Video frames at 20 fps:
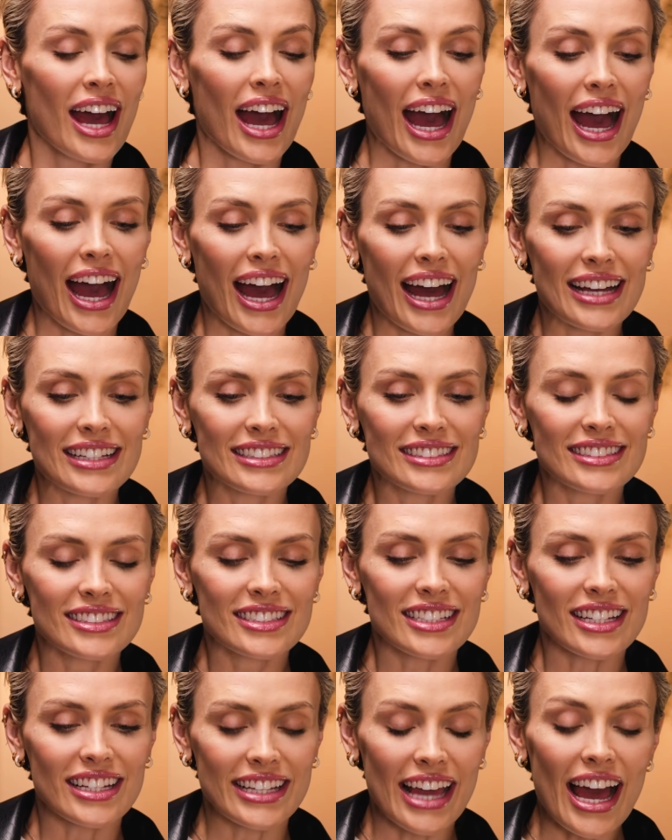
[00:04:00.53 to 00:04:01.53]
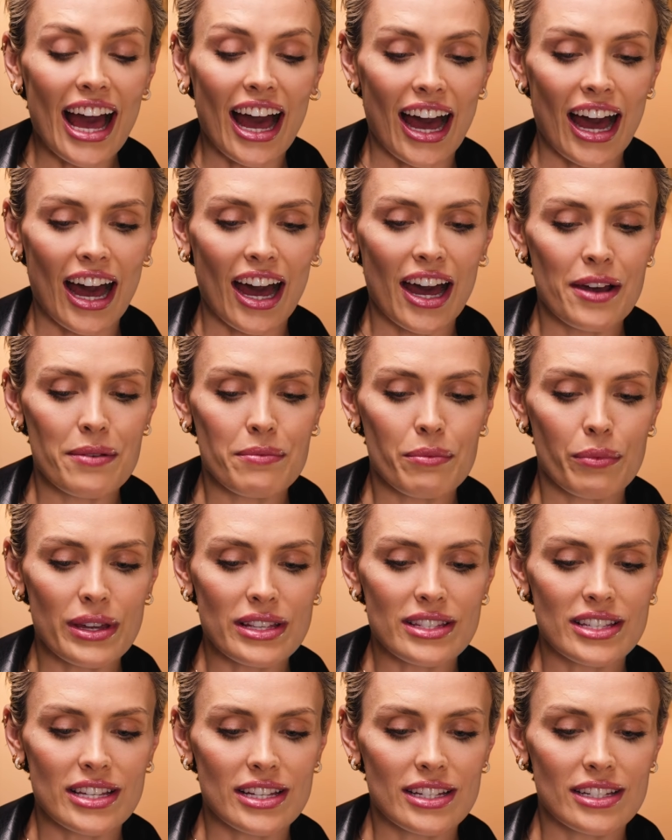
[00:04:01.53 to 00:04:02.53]
And we
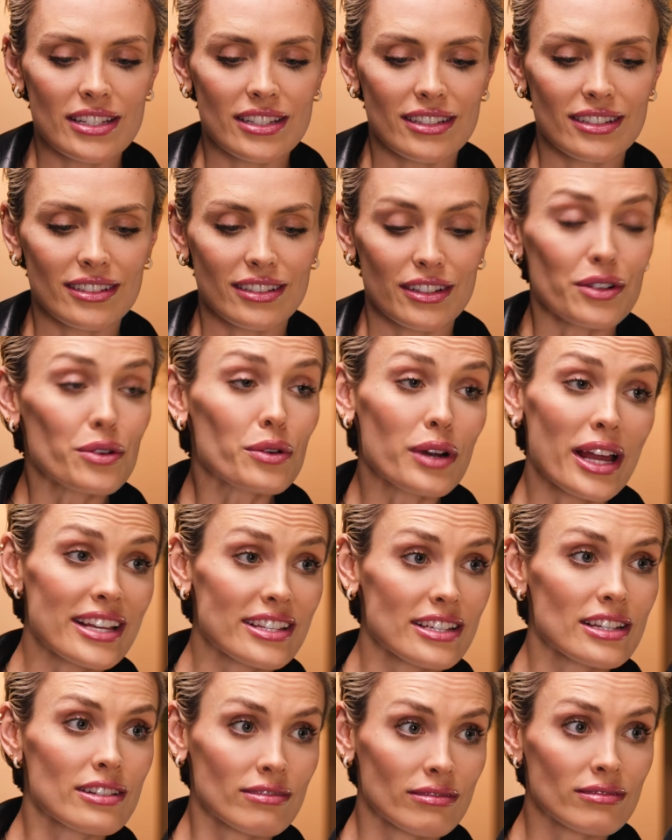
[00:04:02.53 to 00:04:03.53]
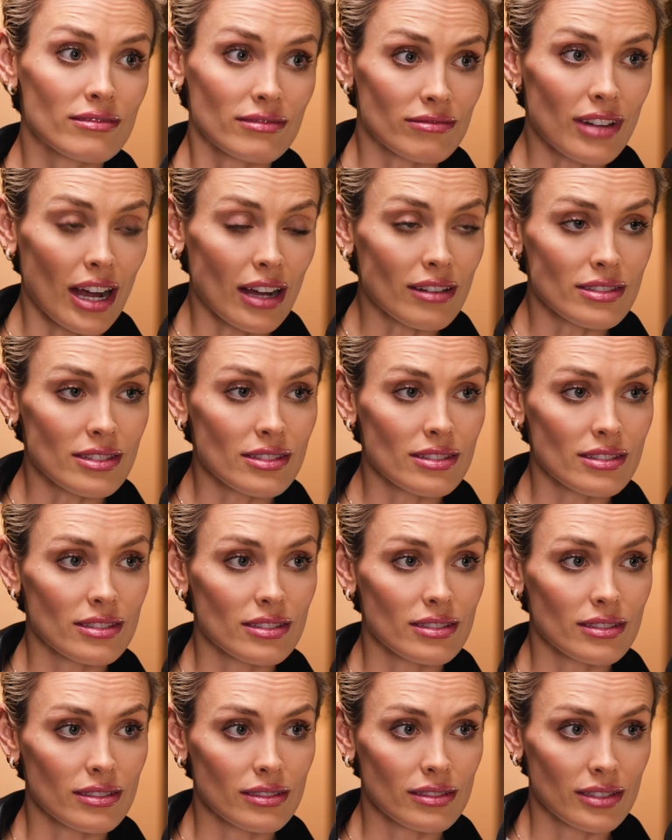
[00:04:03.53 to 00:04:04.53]
did all 18
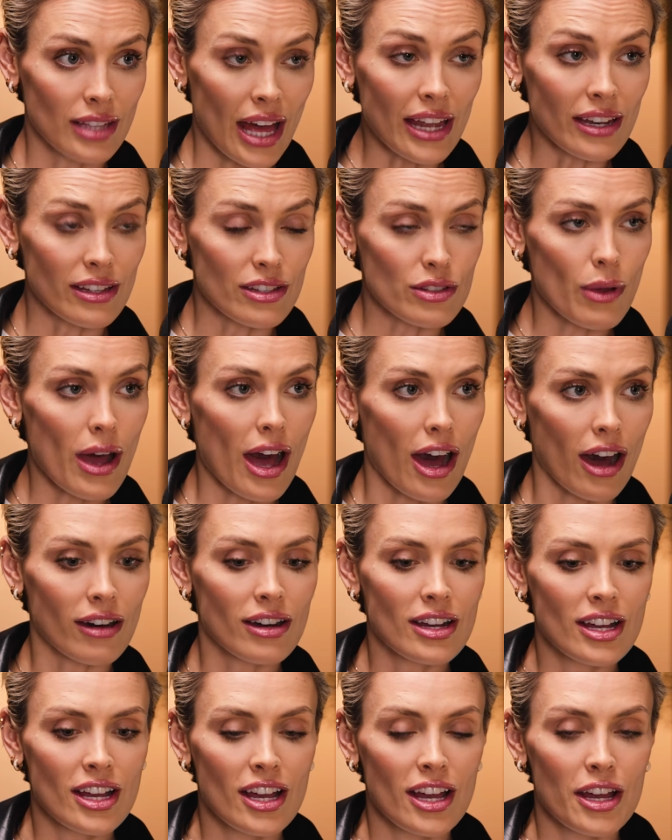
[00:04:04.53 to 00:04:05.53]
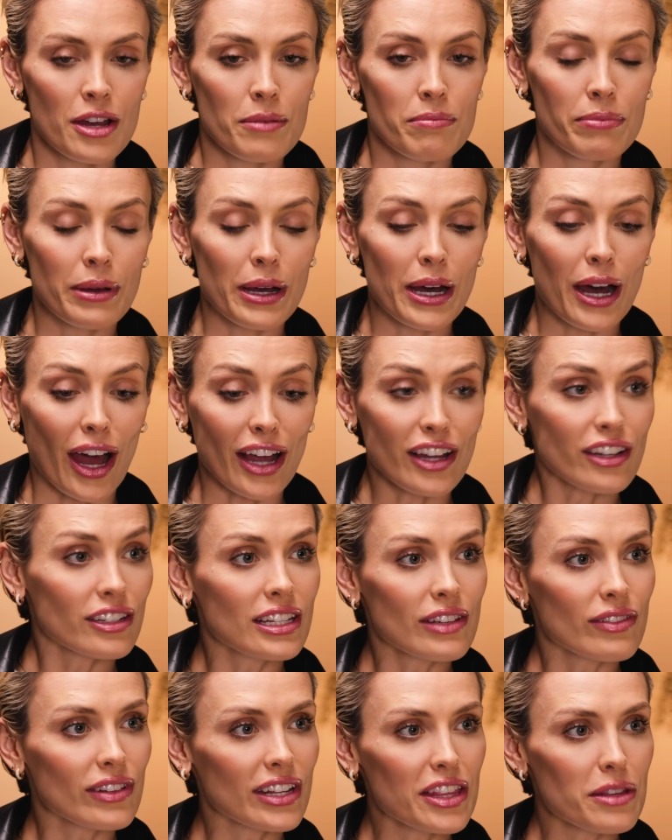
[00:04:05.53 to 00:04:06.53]
rounds then as well. But I couldn't
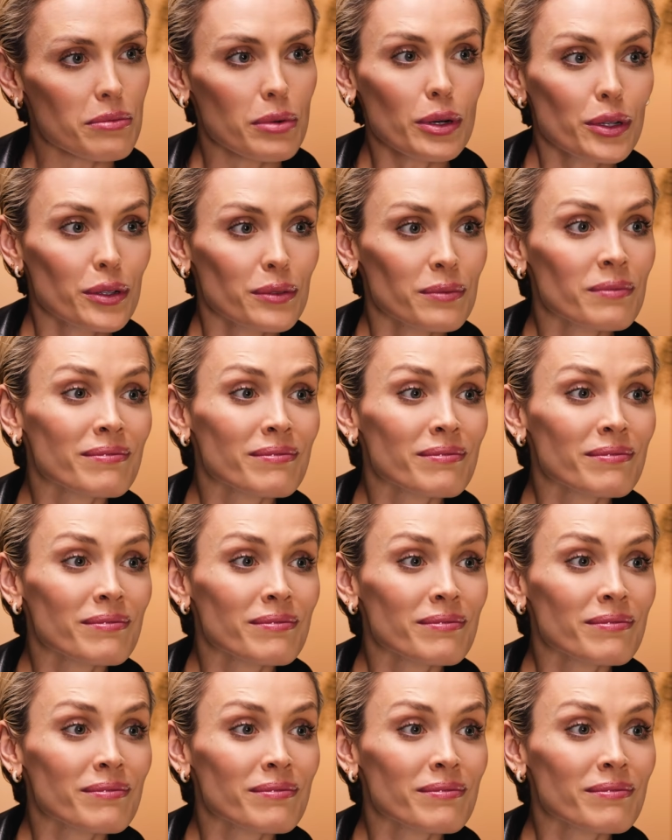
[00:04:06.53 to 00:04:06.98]
even hit the ball.